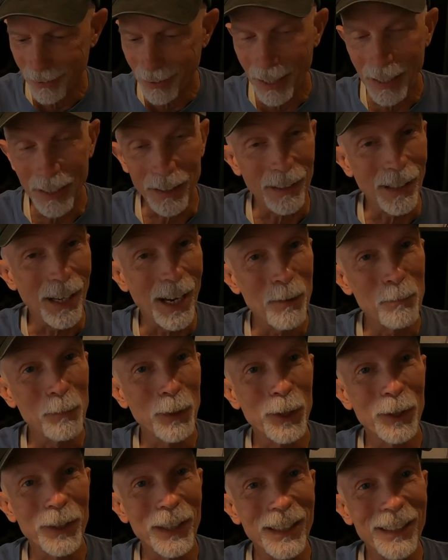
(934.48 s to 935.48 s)
Hey, I'm
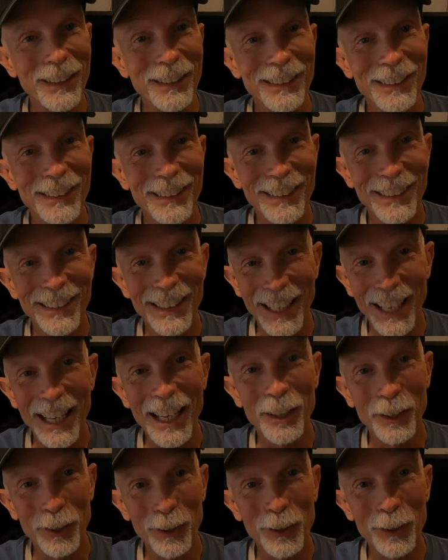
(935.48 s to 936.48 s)
learning.
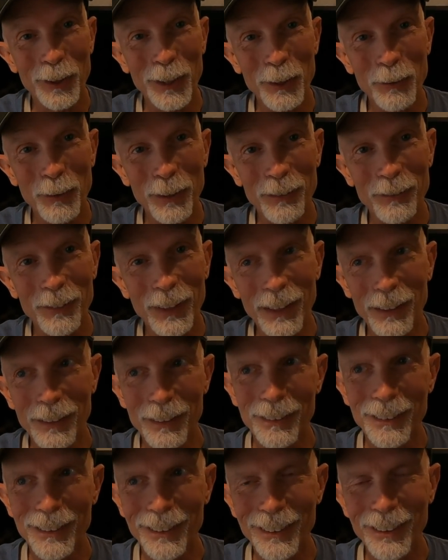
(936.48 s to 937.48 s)
And you're learning what, well,
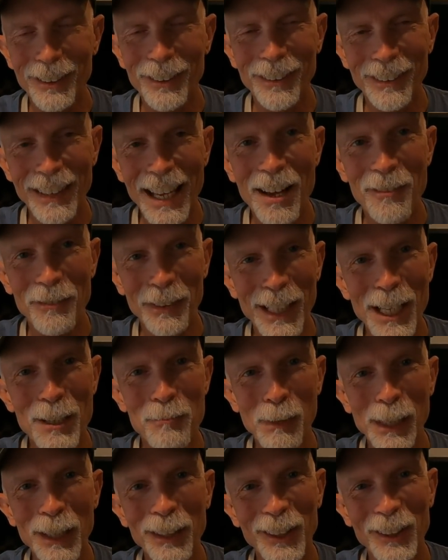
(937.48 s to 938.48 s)
you're laughing at
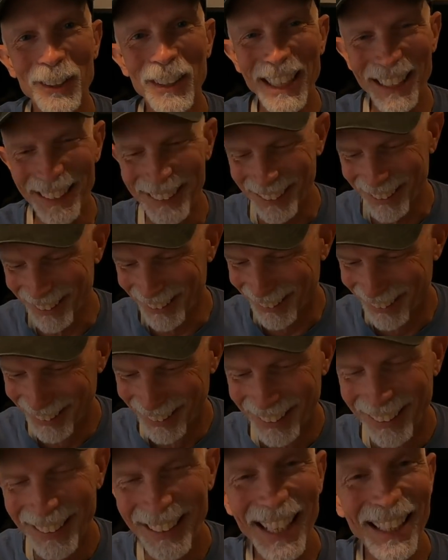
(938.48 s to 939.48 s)
me learning, so
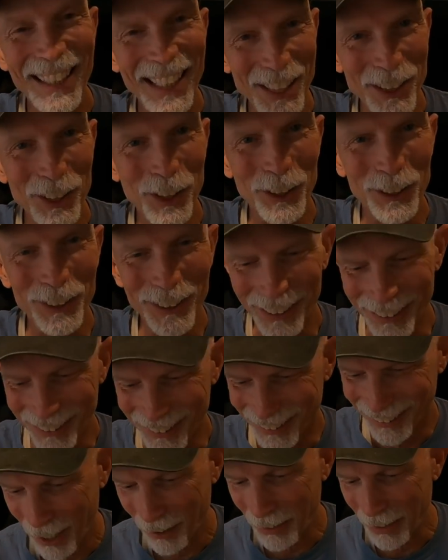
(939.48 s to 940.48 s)
that's cool too.
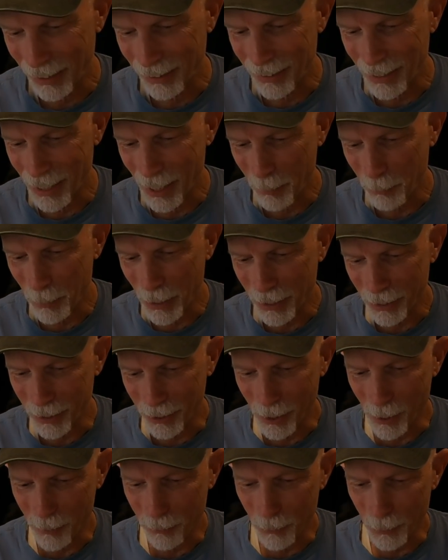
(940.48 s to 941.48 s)
All right, now I'm ready to
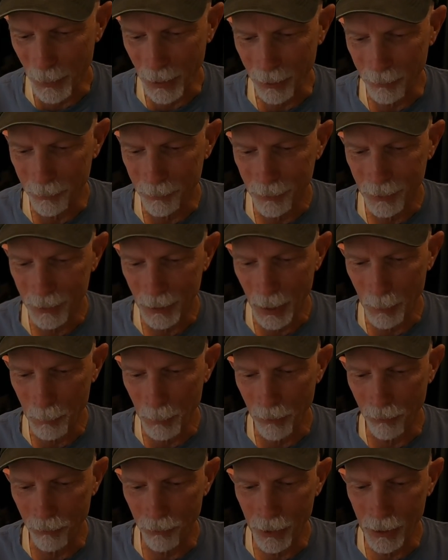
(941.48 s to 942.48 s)
go from there. So I'm
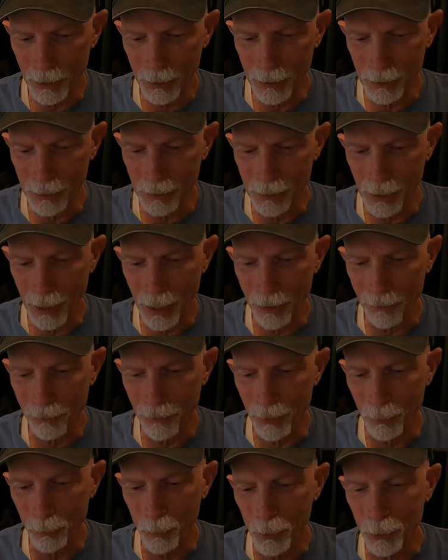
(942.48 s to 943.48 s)
going to finish this off
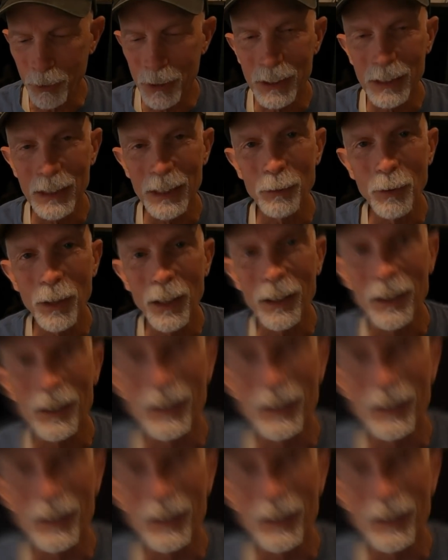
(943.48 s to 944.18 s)
and we'll see what it